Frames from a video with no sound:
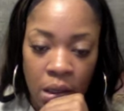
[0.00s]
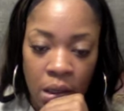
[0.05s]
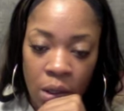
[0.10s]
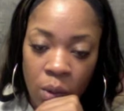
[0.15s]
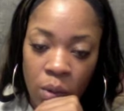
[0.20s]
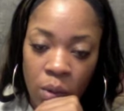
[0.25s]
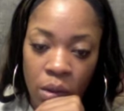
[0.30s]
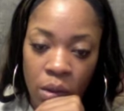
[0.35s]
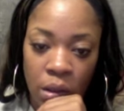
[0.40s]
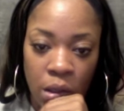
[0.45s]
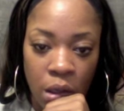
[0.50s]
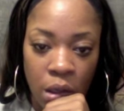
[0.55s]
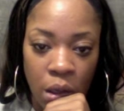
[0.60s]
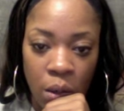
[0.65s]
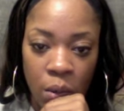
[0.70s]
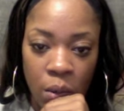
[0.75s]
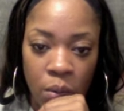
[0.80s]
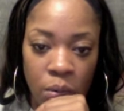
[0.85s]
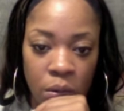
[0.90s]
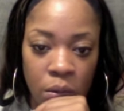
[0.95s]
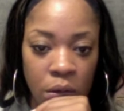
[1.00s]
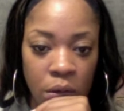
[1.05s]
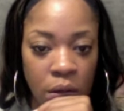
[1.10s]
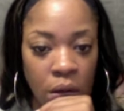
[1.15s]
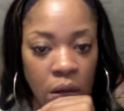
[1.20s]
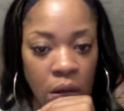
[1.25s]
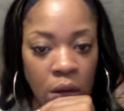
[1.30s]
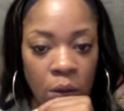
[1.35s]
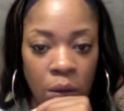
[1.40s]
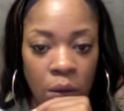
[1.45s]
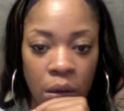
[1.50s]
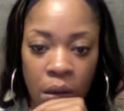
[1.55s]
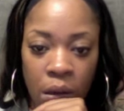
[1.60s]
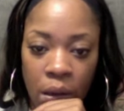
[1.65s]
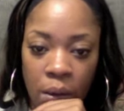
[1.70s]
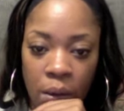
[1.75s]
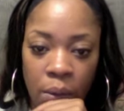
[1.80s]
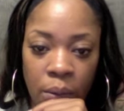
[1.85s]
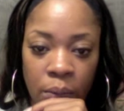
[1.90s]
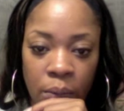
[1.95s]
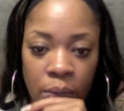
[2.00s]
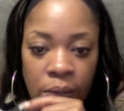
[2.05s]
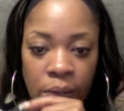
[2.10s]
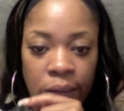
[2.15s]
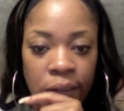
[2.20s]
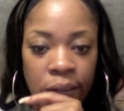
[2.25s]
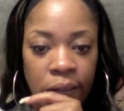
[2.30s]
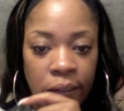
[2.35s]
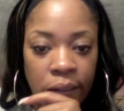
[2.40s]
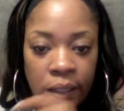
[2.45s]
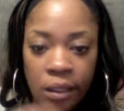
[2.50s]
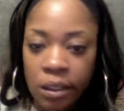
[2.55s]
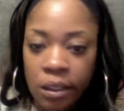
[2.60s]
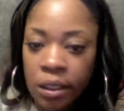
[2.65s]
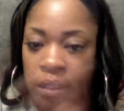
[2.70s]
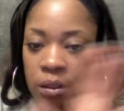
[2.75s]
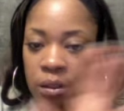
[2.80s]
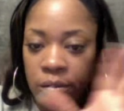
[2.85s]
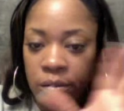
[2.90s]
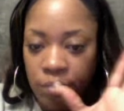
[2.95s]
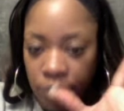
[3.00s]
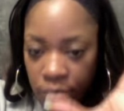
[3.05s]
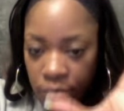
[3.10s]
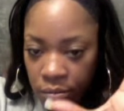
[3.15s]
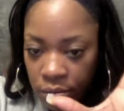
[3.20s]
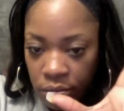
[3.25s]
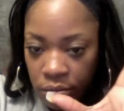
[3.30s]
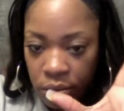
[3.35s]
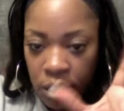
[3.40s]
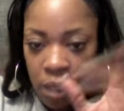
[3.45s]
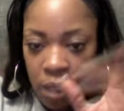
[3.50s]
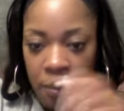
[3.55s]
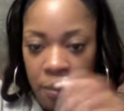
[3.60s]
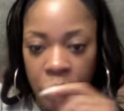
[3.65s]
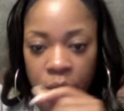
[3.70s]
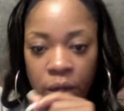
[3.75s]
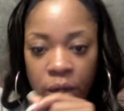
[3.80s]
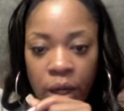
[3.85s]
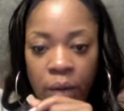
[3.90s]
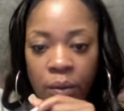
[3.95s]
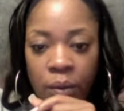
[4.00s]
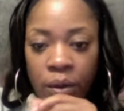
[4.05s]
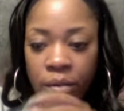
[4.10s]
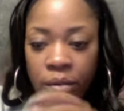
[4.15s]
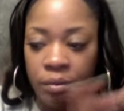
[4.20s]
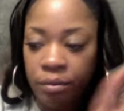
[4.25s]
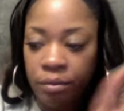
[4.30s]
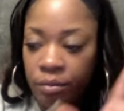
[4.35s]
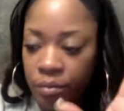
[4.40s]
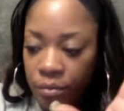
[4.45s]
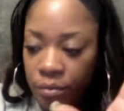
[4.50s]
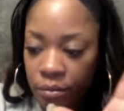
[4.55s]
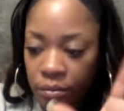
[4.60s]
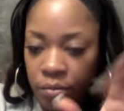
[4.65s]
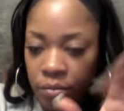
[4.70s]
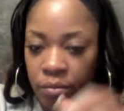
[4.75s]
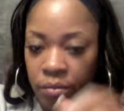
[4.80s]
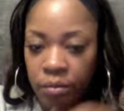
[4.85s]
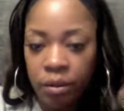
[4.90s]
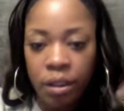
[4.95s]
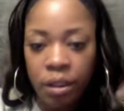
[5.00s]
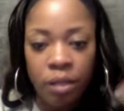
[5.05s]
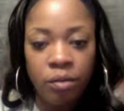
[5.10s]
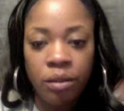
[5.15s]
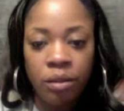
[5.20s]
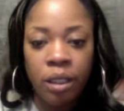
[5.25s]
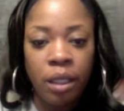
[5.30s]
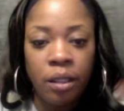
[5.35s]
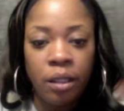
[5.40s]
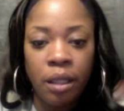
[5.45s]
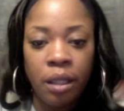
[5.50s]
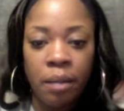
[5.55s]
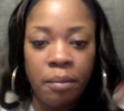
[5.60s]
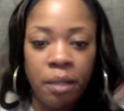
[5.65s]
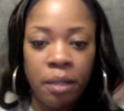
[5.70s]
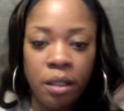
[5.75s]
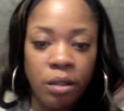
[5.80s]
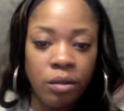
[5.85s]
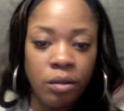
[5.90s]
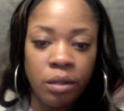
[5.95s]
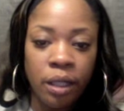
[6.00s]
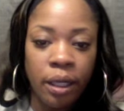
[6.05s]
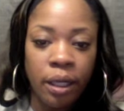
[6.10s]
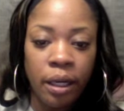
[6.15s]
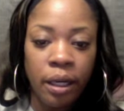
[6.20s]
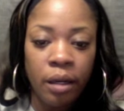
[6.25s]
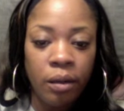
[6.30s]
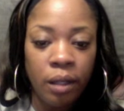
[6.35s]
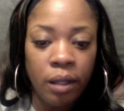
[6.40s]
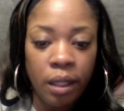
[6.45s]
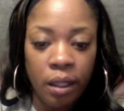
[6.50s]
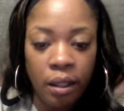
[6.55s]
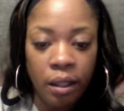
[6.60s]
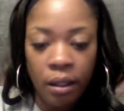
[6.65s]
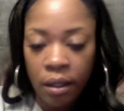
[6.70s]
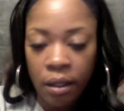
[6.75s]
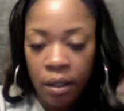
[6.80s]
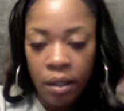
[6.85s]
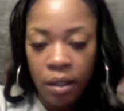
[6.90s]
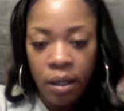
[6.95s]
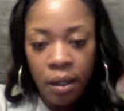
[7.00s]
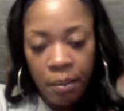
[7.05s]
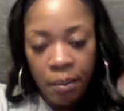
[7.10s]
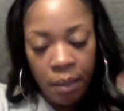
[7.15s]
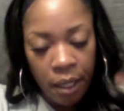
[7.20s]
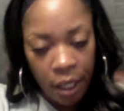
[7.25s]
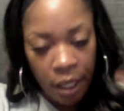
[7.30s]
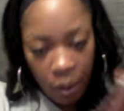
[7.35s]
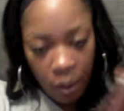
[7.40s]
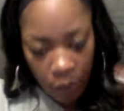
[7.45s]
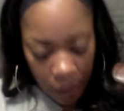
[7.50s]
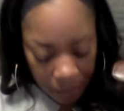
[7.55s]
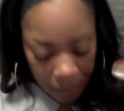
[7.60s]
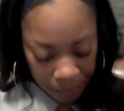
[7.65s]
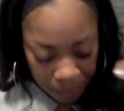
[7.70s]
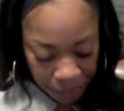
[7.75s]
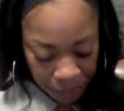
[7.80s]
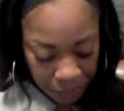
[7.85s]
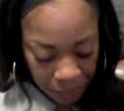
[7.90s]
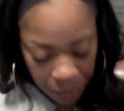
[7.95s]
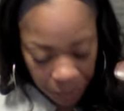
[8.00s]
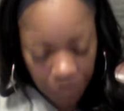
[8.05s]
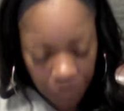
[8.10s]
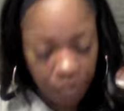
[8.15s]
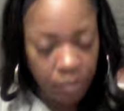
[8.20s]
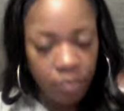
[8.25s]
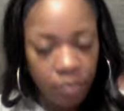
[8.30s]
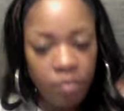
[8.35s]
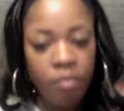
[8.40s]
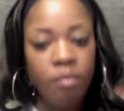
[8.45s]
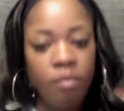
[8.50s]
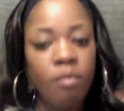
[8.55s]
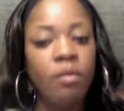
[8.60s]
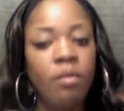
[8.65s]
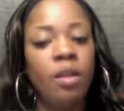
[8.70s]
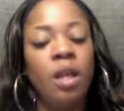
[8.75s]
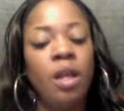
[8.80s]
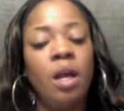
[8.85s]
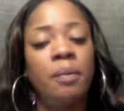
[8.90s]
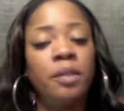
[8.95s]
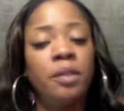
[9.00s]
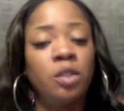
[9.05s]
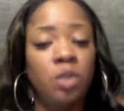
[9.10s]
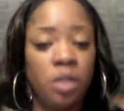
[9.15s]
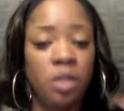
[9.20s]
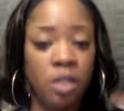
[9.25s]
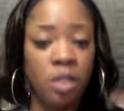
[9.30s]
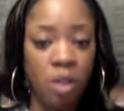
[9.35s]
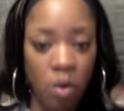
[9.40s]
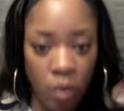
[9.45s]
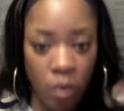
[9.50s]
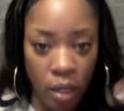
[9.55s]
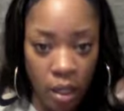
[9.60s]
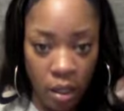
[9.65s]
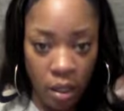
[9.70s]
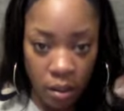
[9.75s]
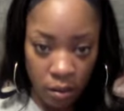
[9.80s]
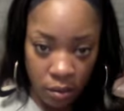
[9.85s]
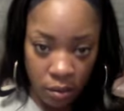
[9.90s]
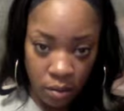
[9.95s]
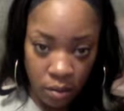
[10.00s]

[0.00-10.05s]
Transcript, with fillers: We know, we know, we know. Just give me what I want and don't take that much. Don't take all that. But anyway, I'm gonna do a sew in